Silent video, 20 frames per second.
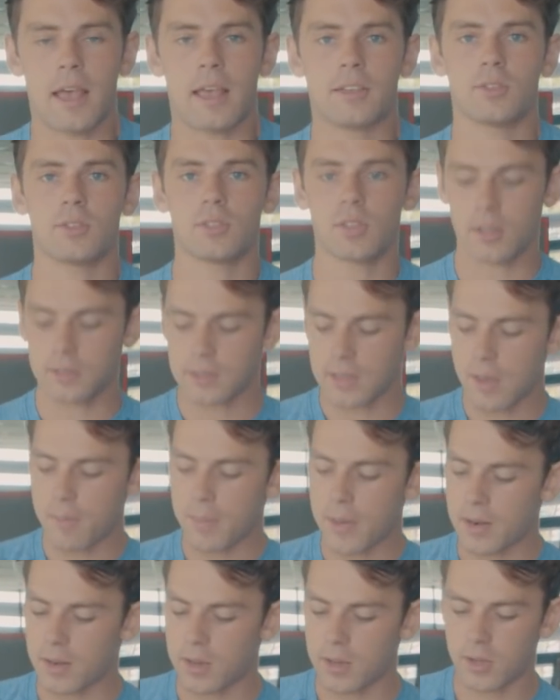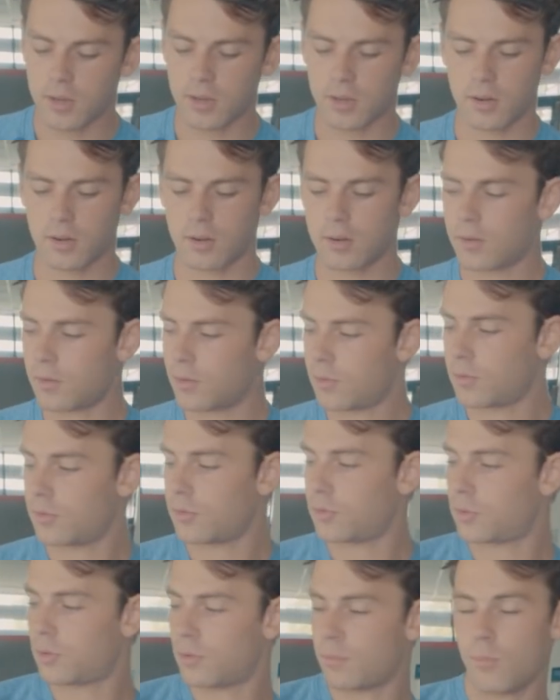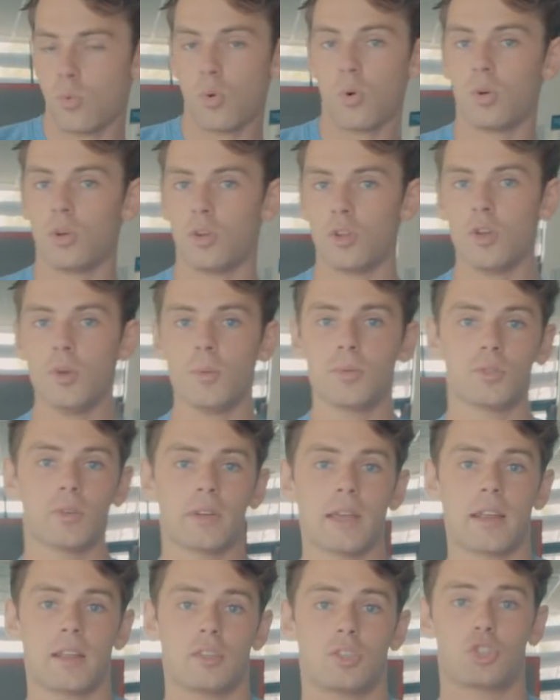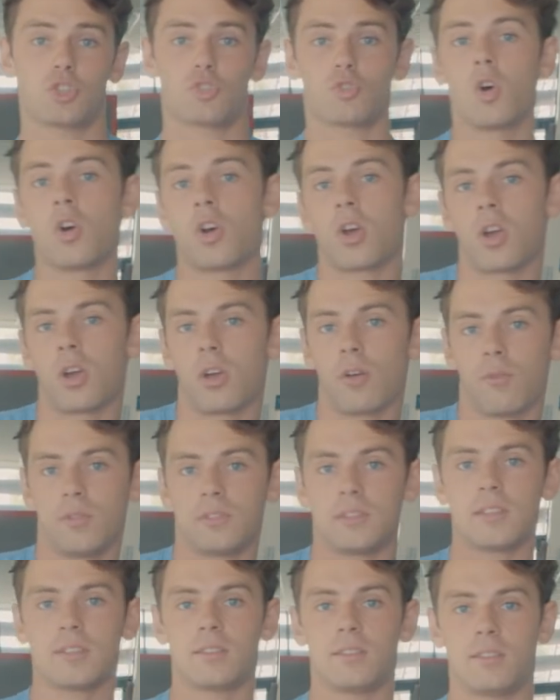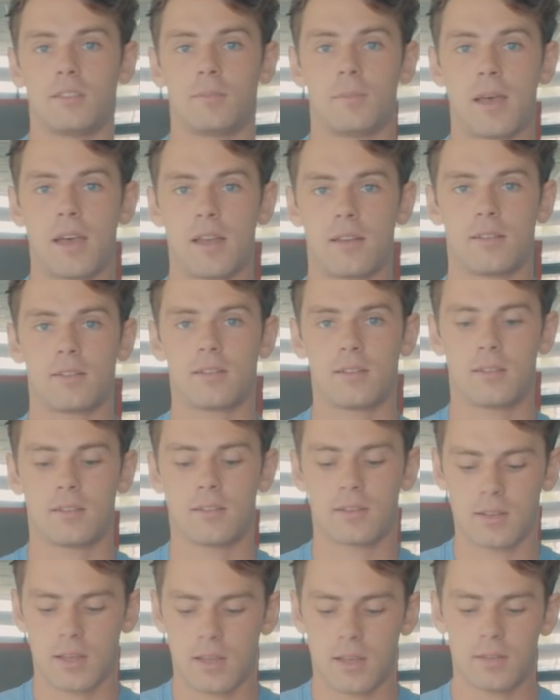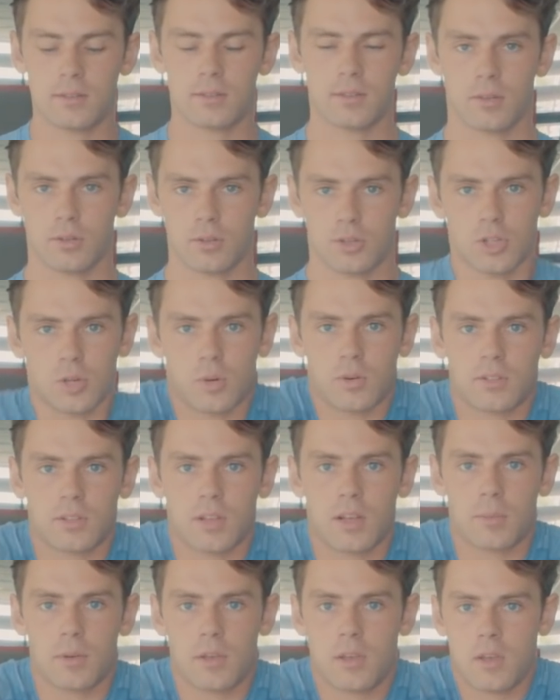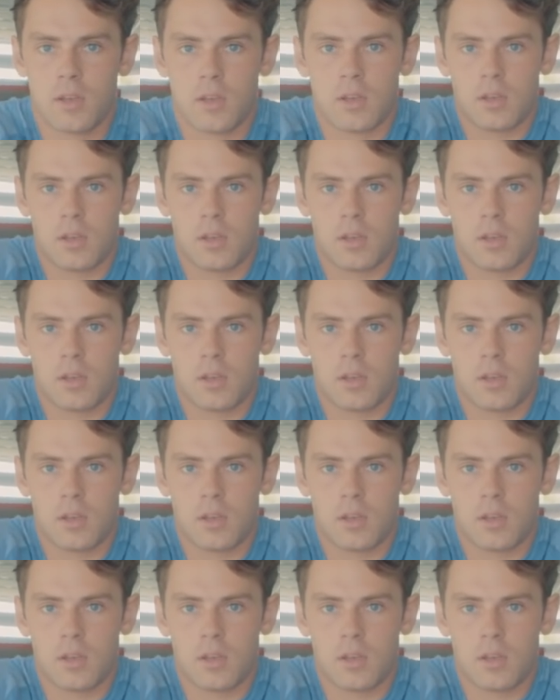As you start to get better, you can do more loops or get a stronger resistance band. Okay, so shoulders up.